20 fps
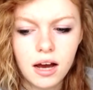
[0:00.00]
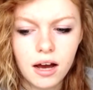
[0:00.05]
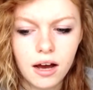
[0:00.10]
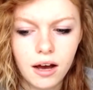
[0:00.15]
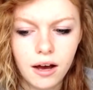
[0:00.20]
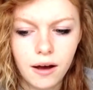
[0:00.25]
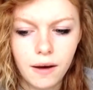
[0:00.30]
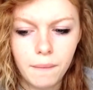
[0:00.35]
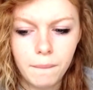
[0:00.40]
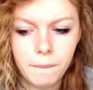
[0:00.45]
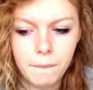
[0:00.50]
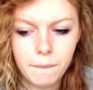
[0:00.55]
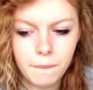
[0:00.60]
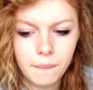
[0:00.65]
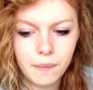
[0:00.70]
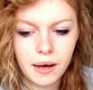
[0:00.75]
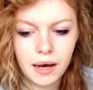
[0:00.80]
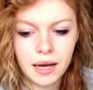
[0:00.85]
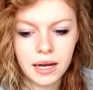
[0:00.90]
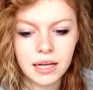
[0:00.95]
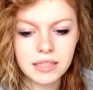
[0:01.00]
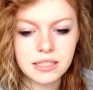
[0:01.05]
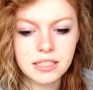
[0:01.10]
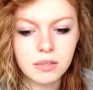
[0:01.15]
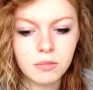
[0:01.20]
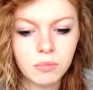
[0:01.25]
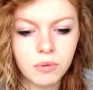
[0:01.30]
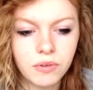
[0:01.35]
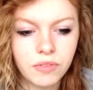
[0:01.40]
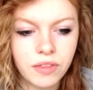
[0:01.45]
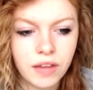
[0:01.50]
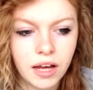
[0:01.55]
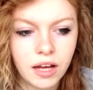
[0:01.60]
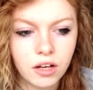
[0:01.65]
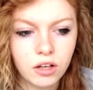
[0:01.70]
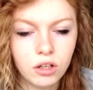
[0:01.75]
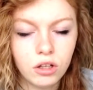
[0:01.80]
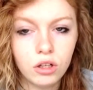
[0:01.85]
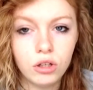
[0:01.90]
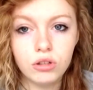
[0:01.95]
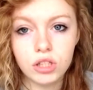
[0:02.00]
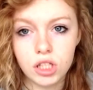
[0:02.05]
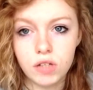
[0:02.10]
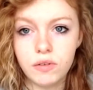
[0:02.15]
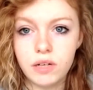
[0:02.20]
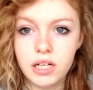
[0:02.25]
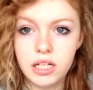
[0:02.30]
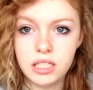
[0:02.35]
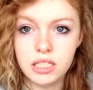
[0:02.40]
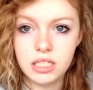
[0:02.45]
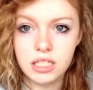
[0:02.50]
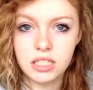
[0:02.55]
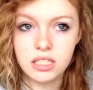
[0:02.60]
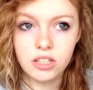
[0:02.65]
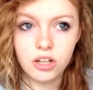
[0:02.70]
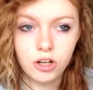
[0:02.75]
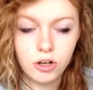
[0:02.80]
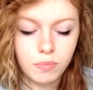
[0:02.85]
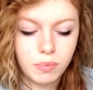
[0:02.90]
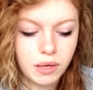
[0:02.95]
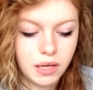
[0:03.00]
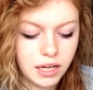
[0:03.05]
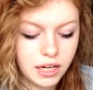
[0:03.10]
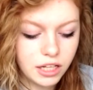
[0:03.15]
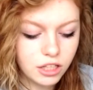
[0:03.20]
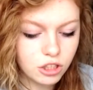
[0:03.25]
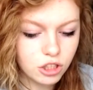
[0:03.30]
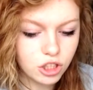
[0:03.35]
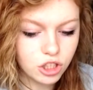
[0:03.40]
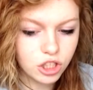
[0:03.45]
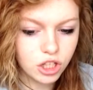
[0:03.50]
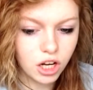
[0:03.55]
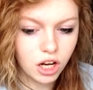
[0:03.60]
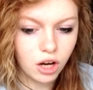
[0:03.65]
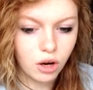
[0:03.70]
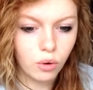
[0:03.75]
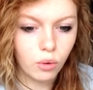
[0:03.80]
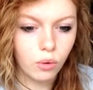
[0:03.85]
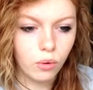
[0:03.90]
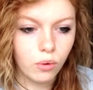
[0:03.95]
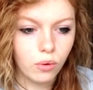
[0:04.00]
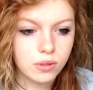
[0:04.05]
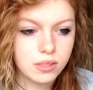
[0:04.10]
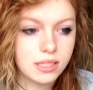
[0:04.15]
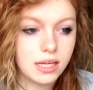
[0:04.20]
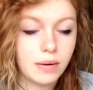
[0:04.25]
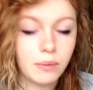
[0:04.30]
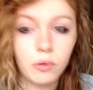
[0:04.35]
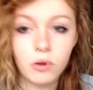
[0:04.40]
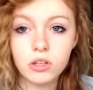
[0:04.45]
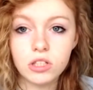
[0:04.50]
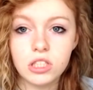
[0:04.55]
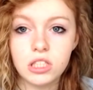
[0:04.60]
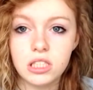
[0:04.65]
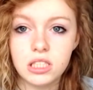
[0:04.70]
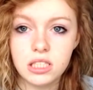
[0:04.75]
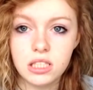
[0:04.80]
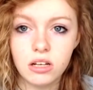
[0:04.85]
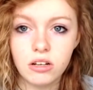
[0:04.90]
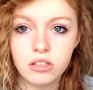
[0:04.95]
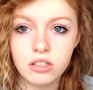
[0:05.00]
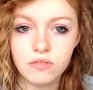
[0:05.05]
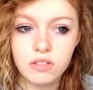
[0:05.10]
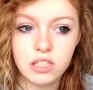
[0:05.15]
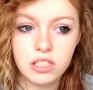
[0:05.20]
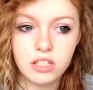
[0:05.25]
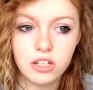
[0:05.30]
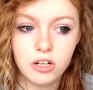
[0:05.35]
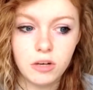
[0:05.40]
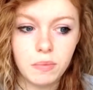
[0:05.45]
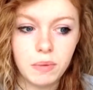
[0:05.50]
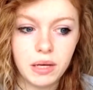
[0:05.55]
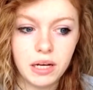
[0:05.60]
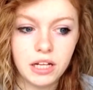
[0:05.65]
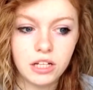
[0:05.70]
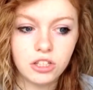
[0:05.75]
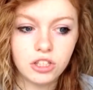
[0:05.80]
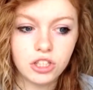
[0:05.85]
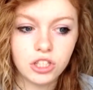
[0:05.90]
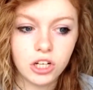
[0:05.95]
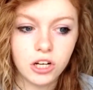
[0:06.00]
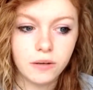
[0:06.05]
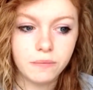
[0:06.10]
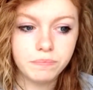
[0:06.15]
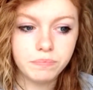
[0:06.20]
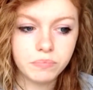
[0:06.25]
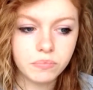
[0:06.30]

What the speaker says: And as someone that usually reads dystopian literature, or say watches lots of dystopian literature,